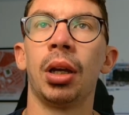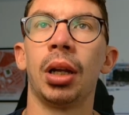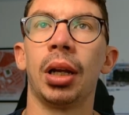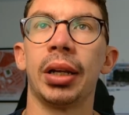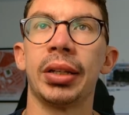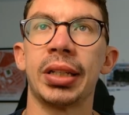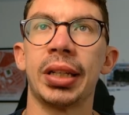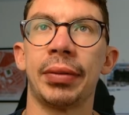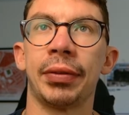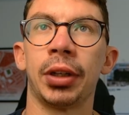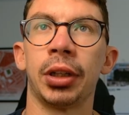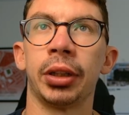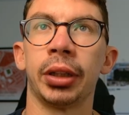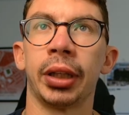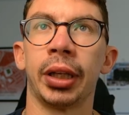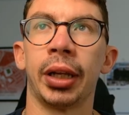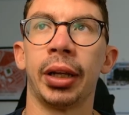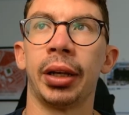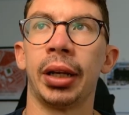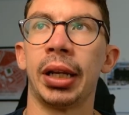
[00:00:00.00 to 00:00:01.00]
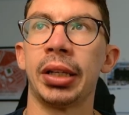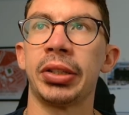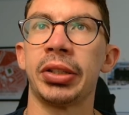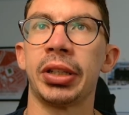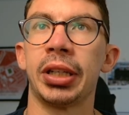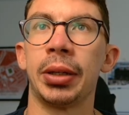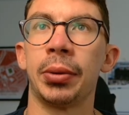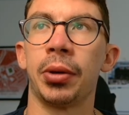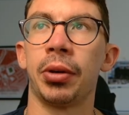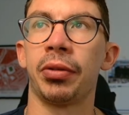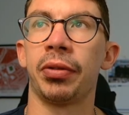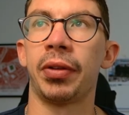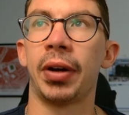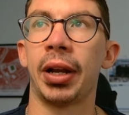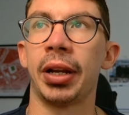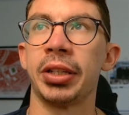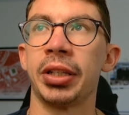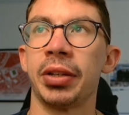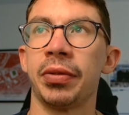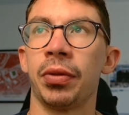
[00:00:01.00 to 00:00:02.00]
Let's have a look then. Let's see what
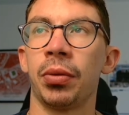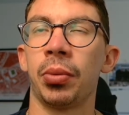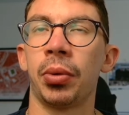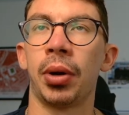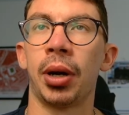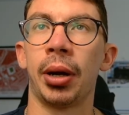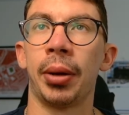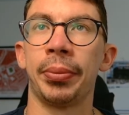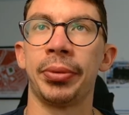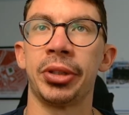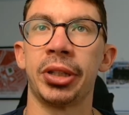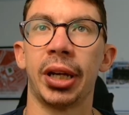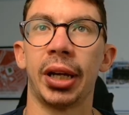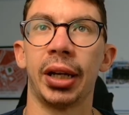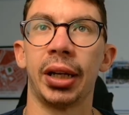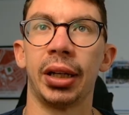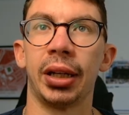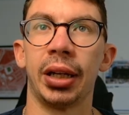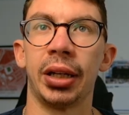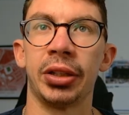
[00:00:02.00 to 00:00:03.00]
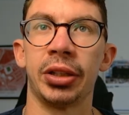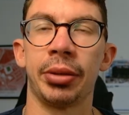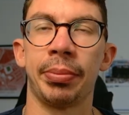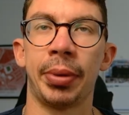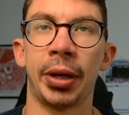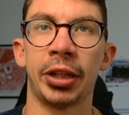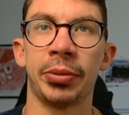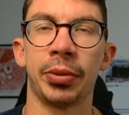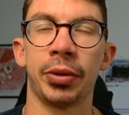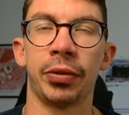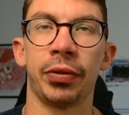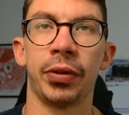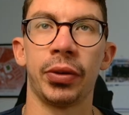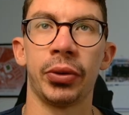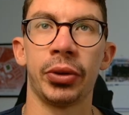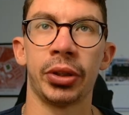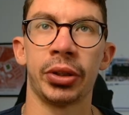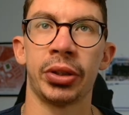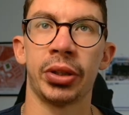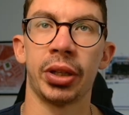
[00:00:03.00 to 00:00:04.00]
Fantasy Football Hub say is the best
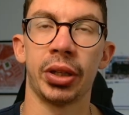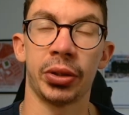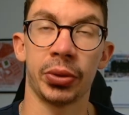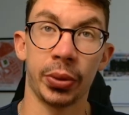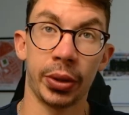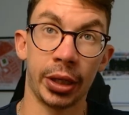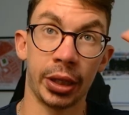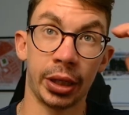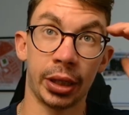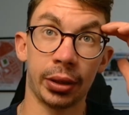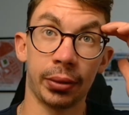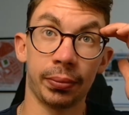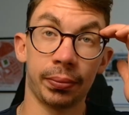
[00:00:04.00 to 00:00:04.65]
midfielders this week.